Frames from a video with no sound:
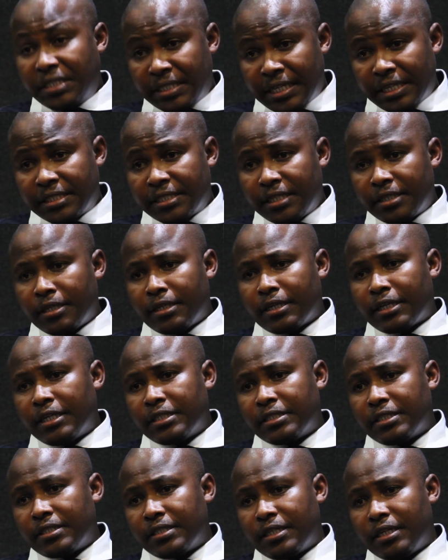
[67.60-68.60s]
started in
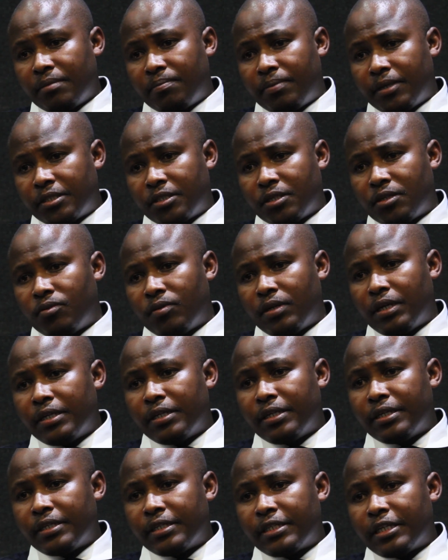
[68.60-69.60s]
KZN,
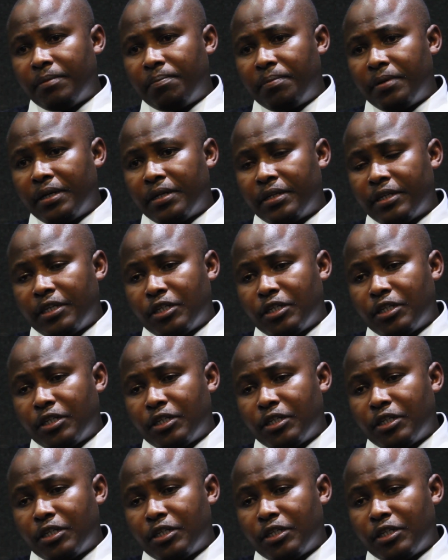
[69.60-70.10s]
particularly in Durban.